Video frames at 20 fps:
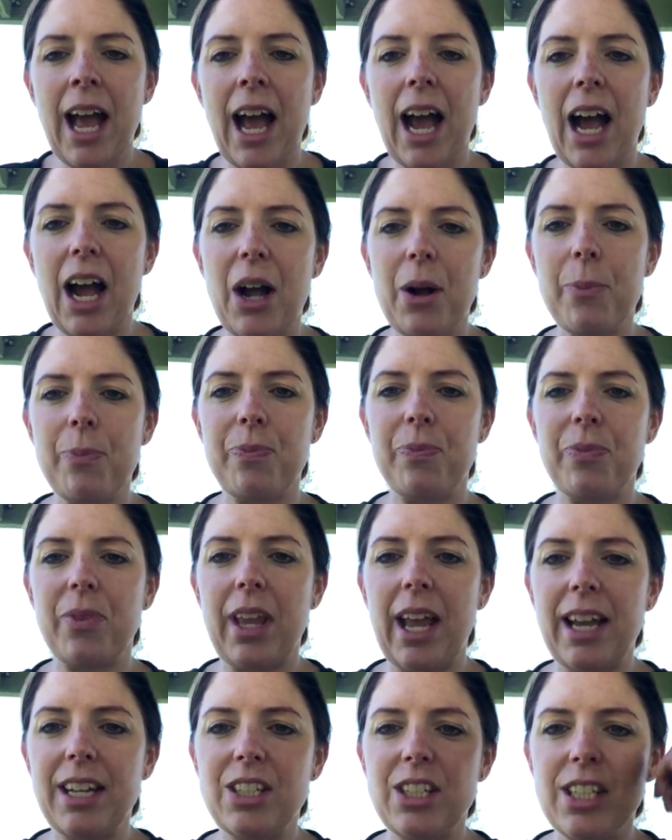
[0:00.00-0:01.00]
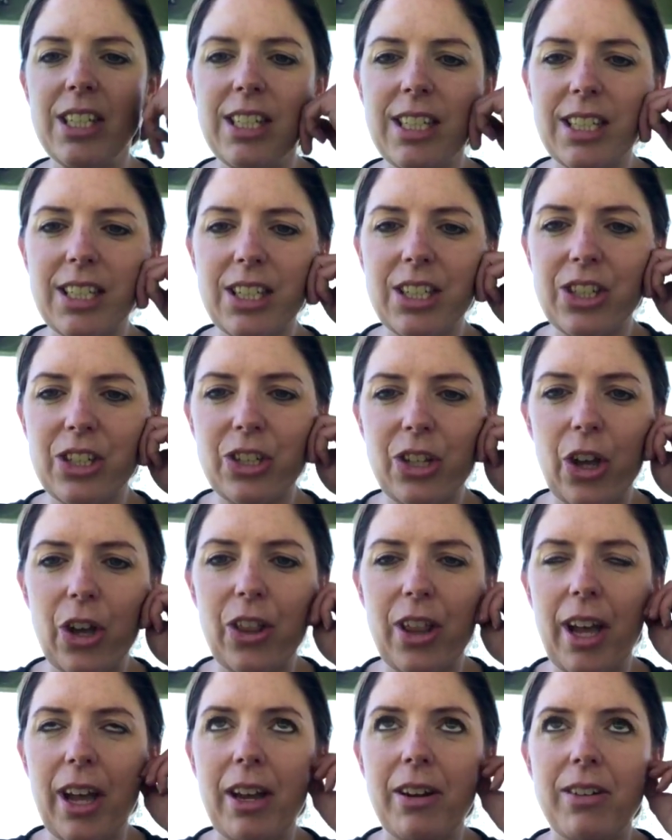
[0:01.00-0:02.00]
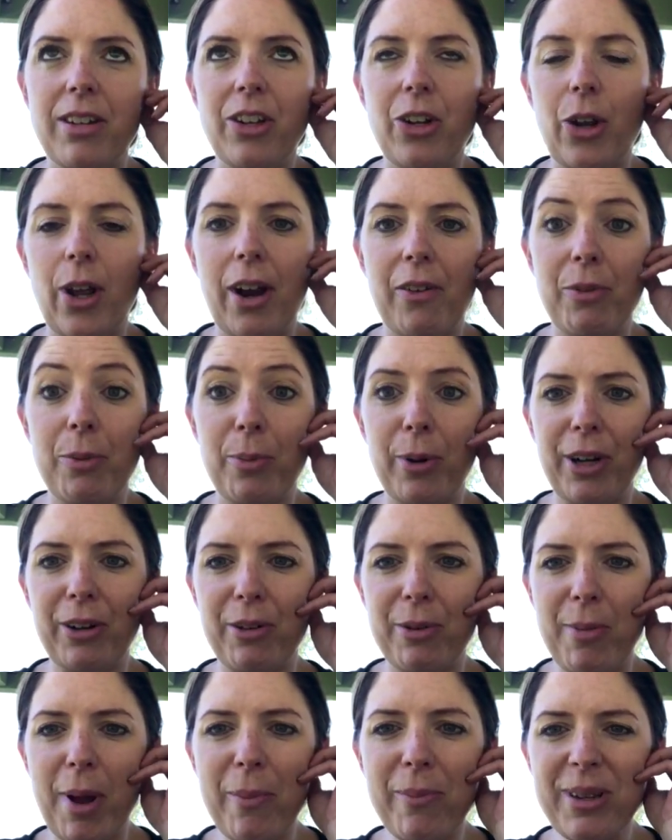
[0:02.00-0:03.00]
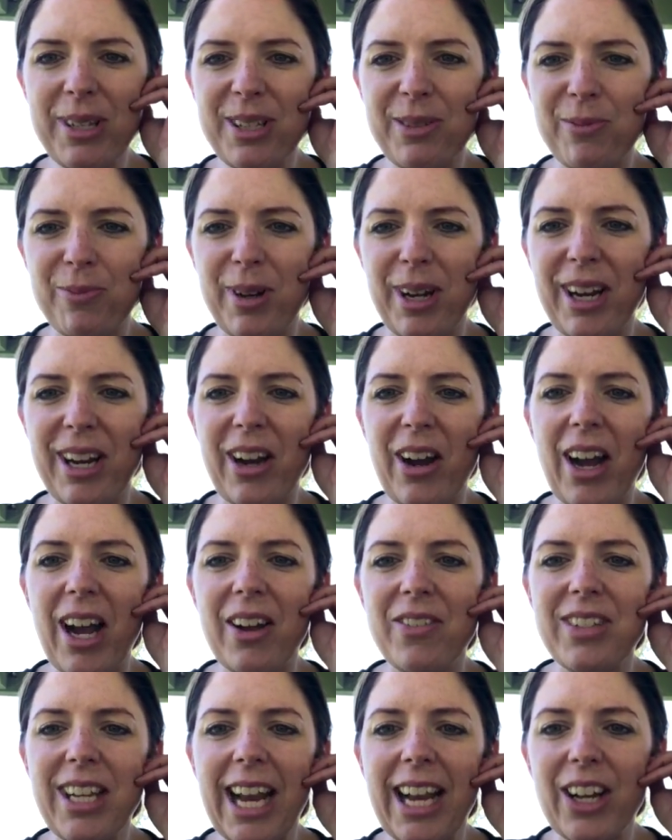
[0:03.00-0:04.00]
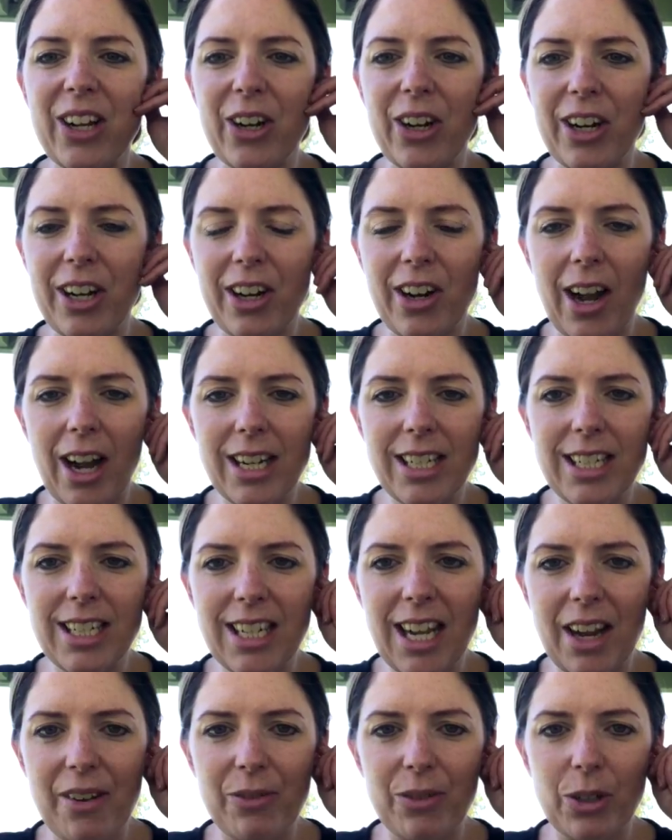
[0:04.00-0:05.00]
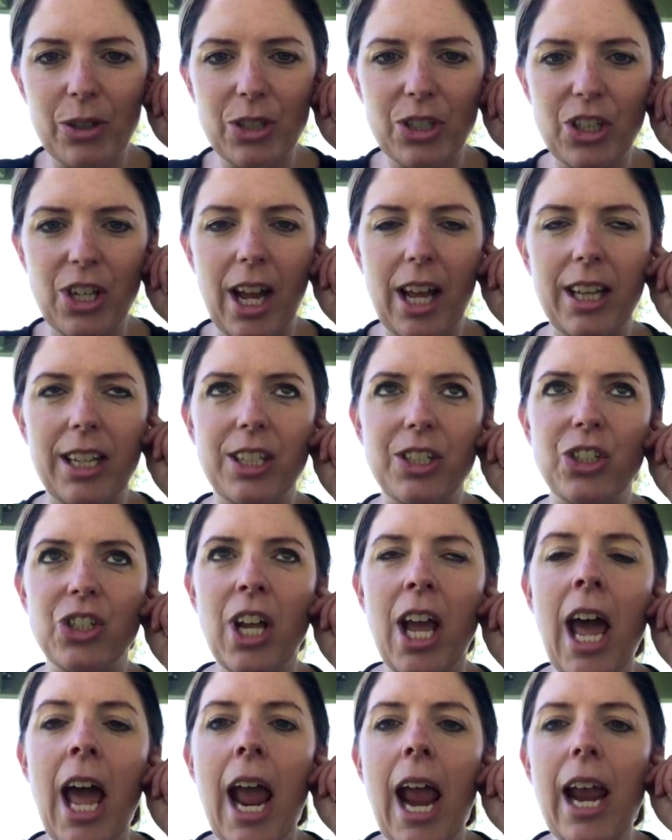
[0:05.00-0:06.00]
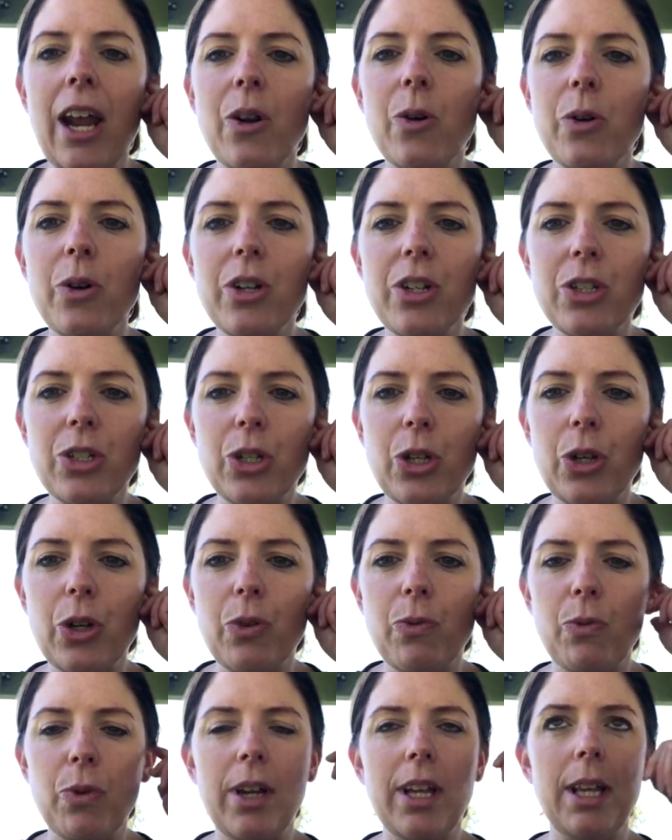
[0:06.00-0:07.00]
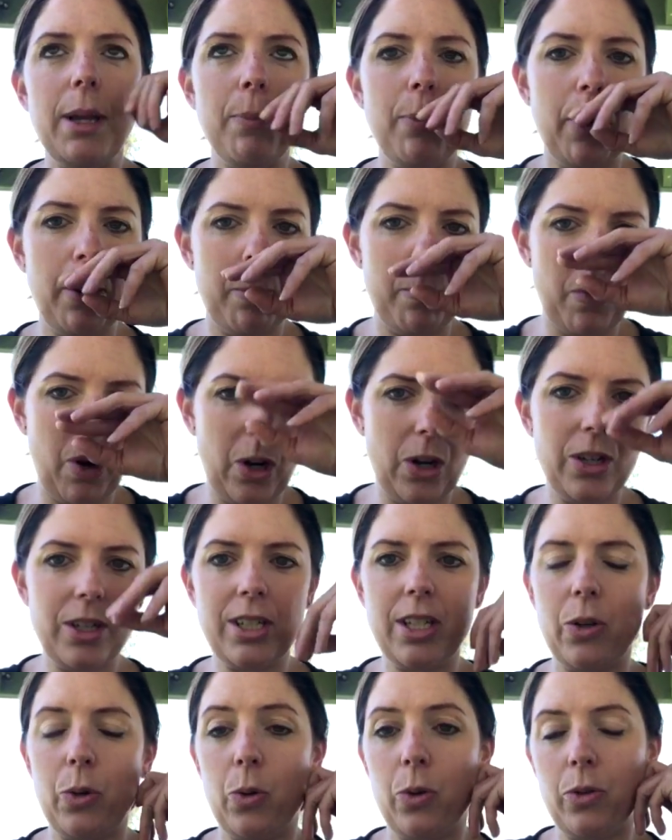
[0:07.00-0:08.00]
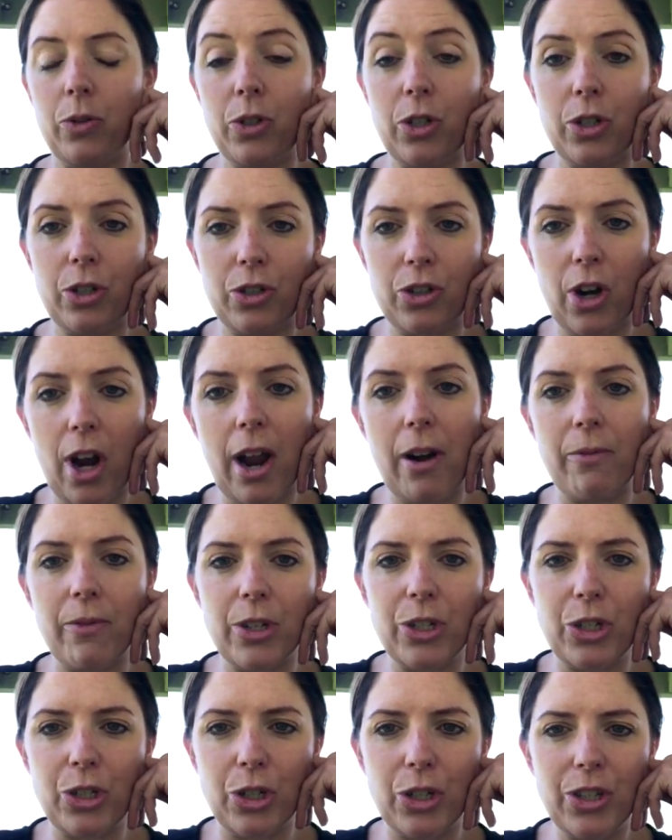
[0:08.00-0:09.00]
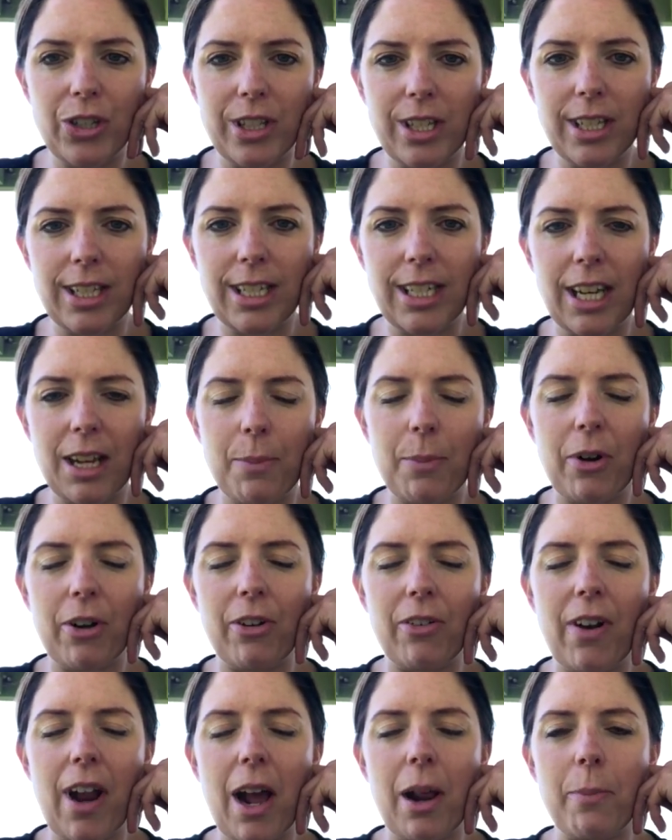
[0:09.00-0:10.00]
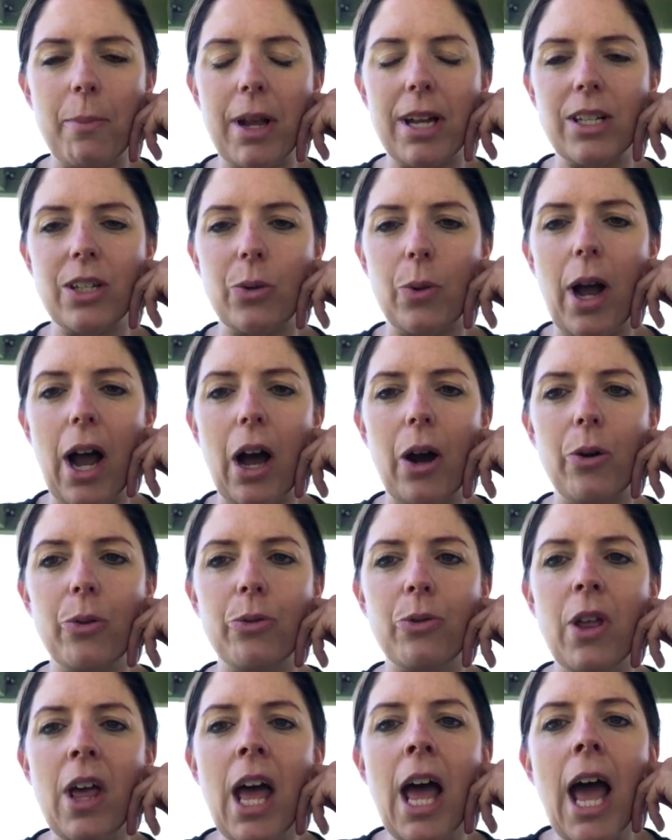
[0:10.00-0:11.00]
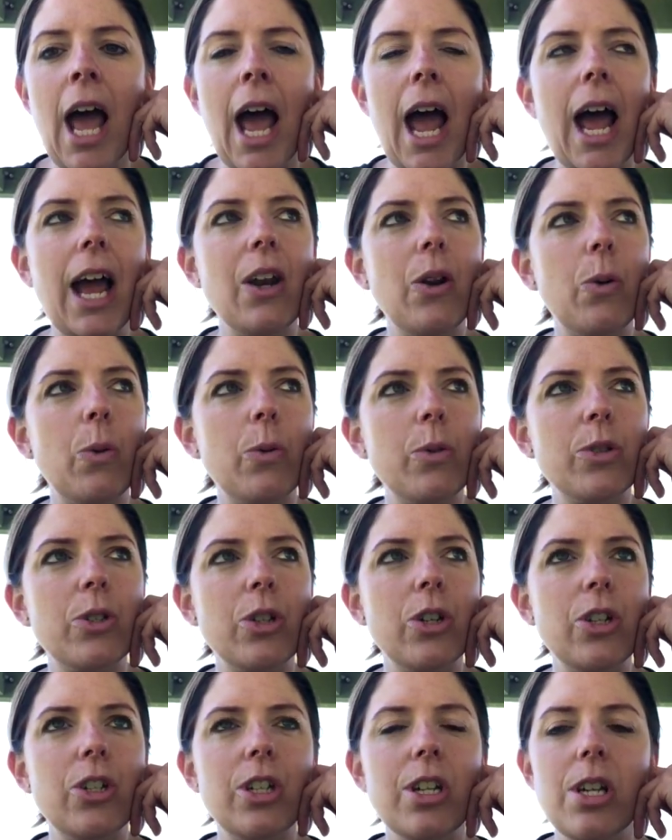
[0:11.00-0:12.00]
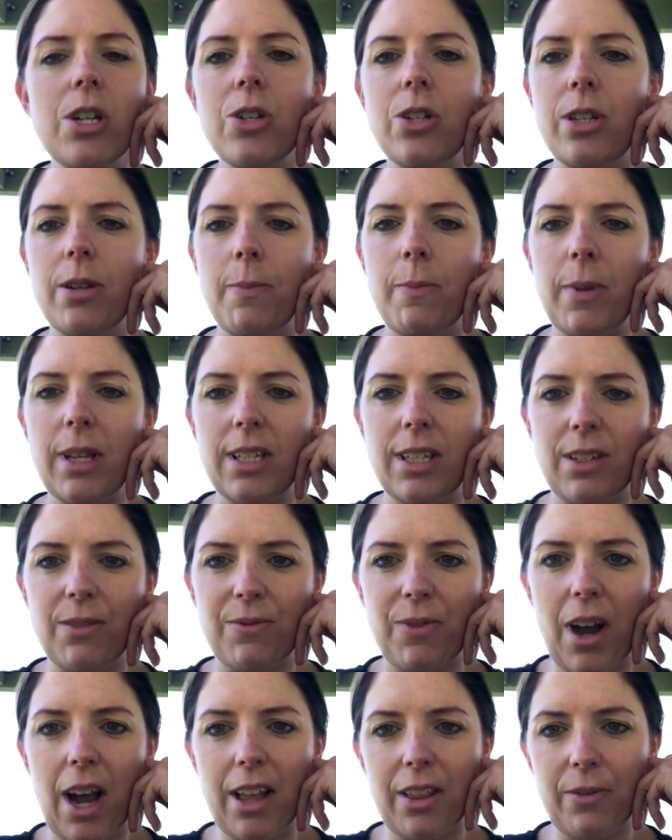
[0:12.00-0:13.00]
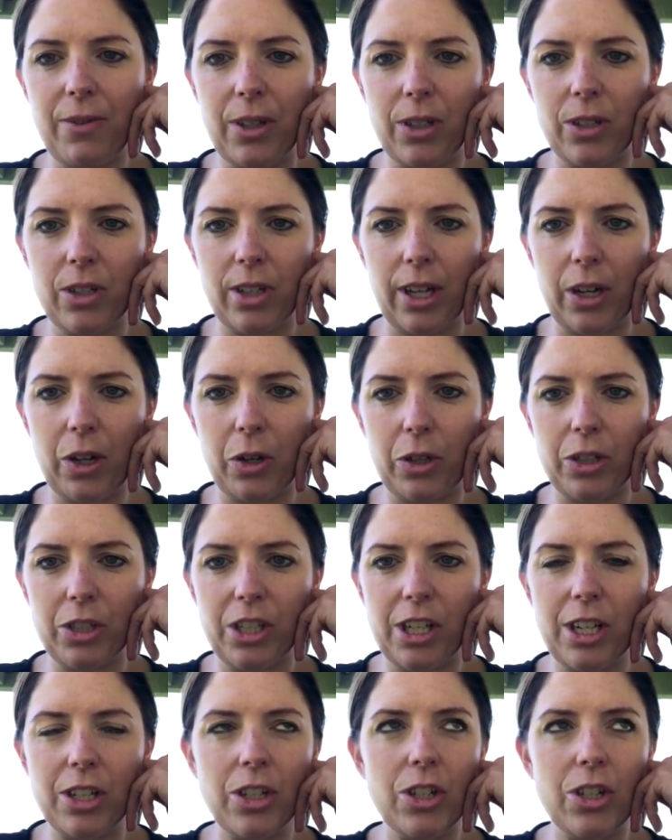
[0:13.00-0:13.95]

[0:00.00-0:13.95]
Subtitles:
And just so that you know everybody remembers, I have taken on a 90 day vlog challenge in order to really promote or to try and reduce the stigma around mental health and also to demystify the field of psychology.